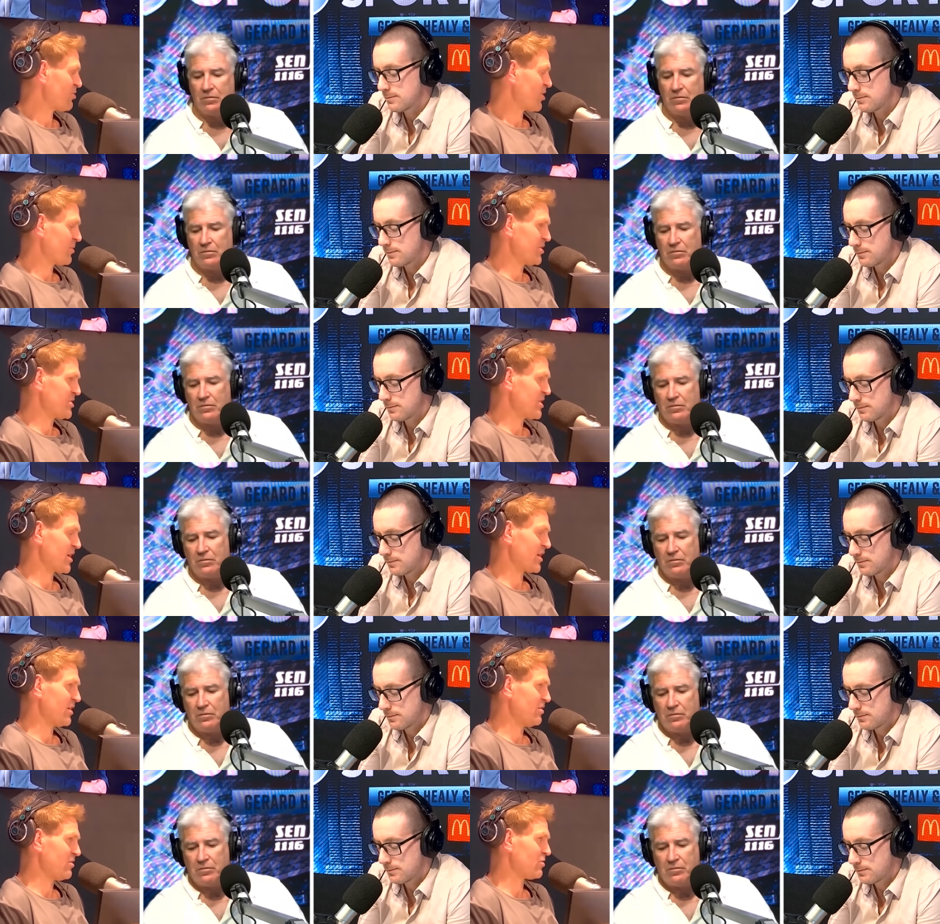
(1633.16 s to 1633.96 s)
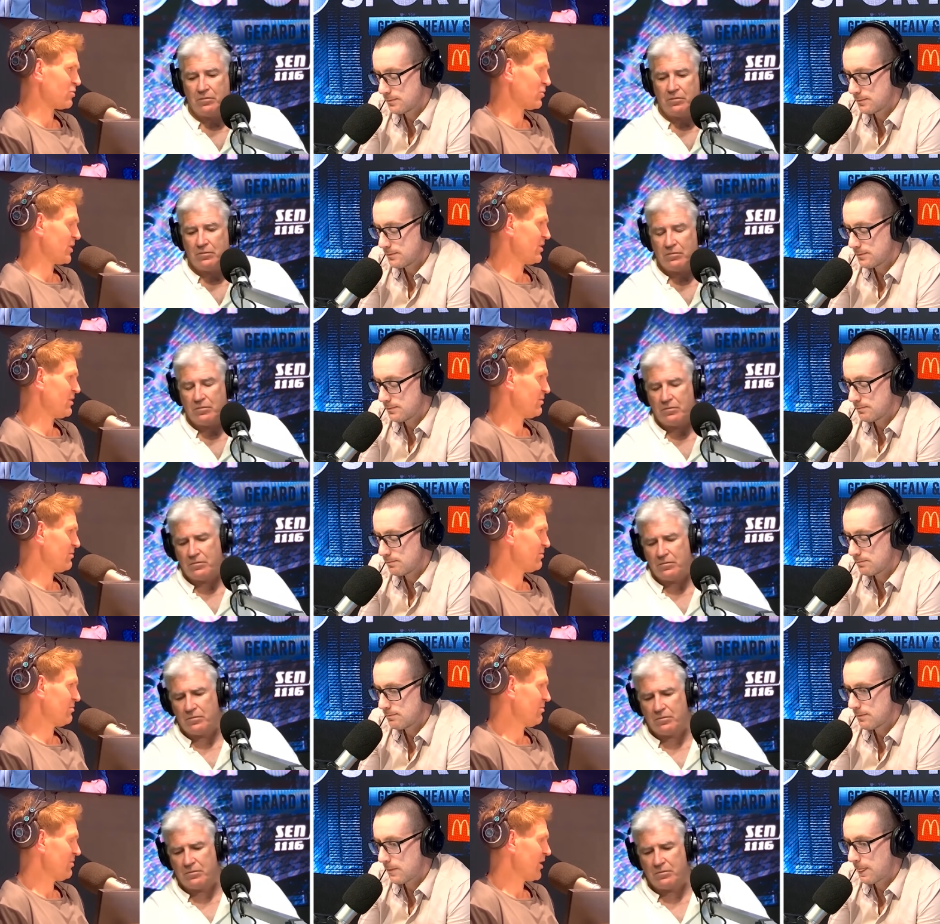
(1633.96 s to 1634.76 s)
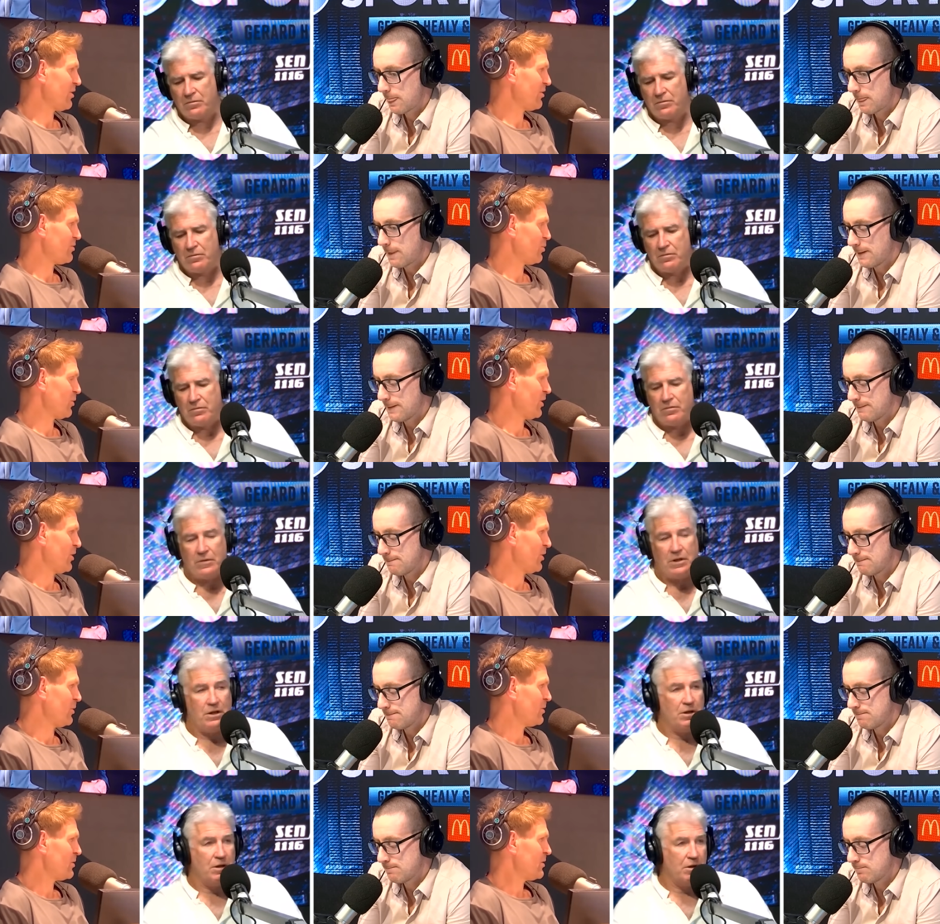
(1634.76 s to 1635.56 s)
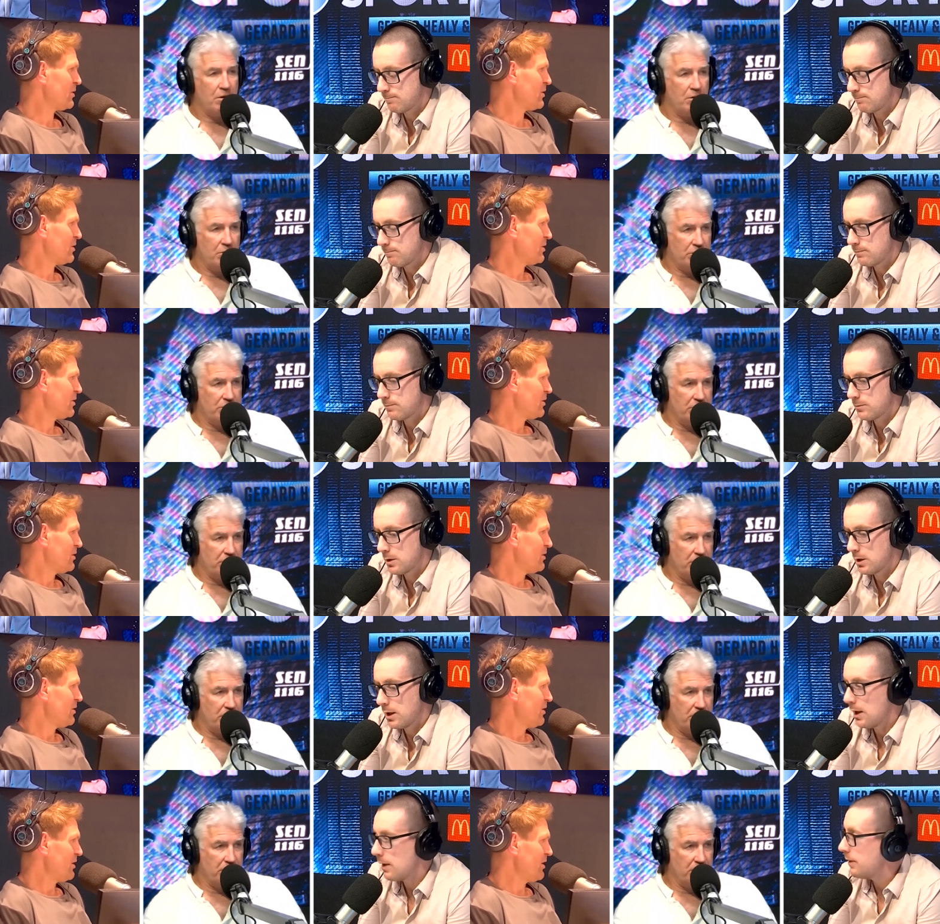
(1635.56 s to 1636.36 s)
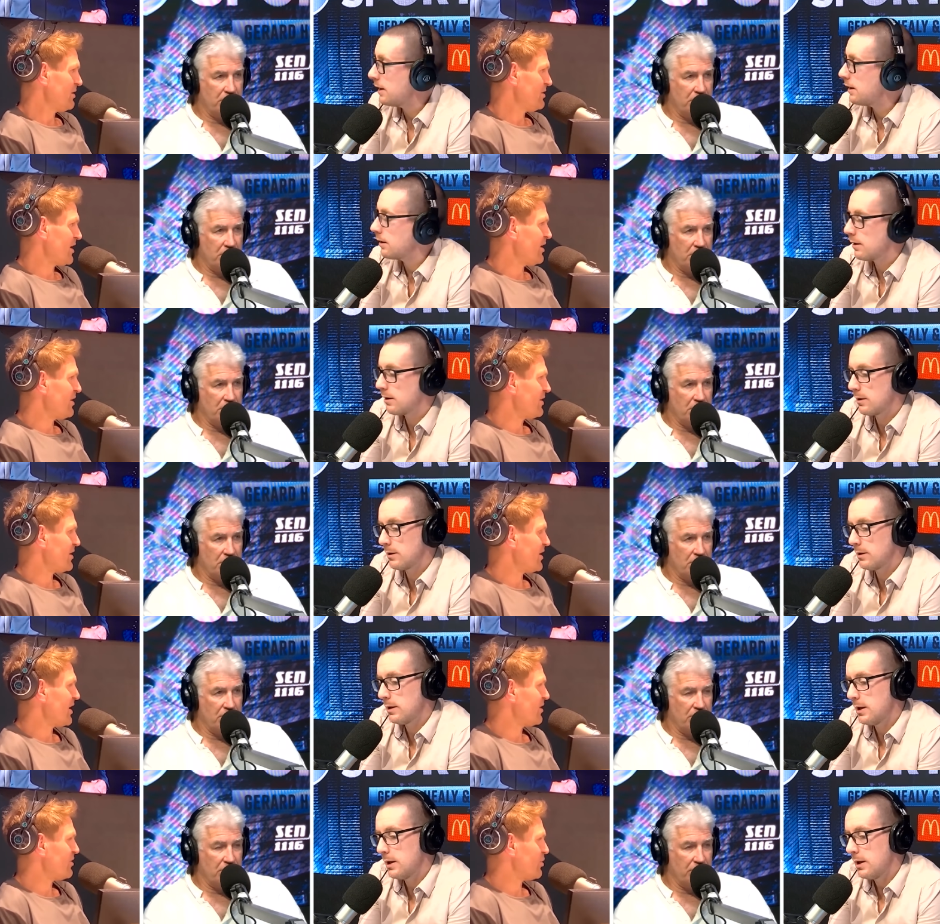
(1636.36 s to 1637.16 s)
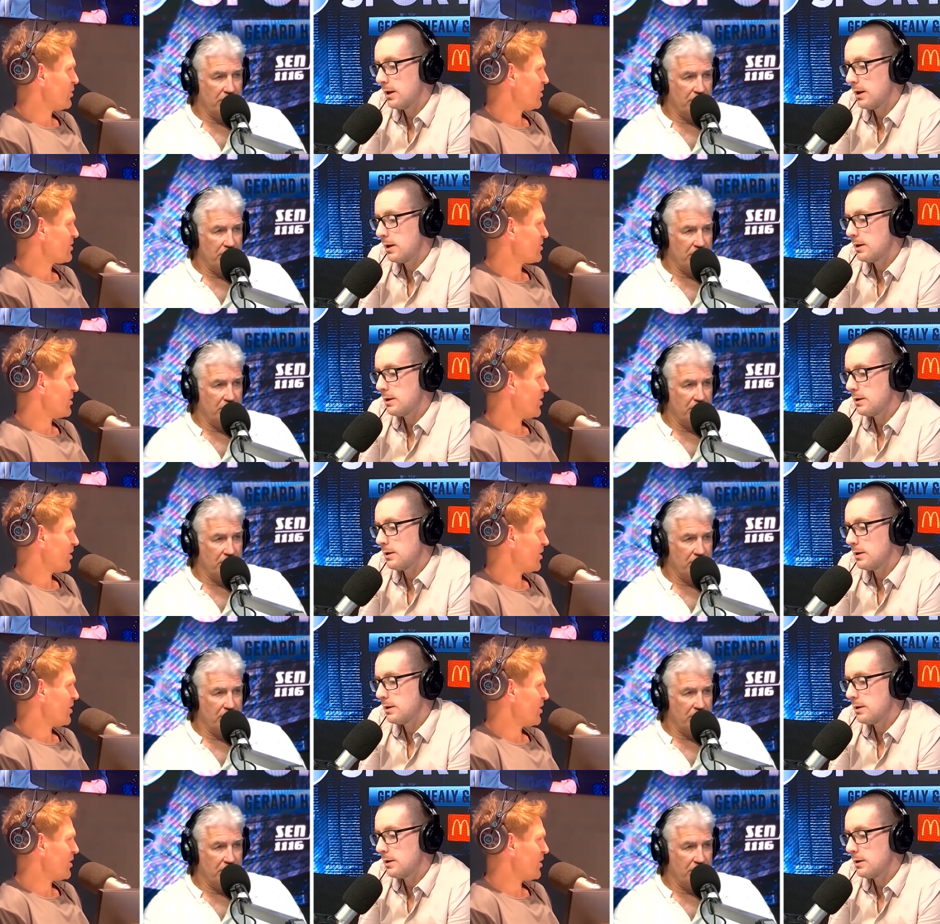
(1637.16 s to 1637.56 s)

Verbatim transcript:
Speaker 1: and probably chuck in sweet there as well. Is the... anything to get too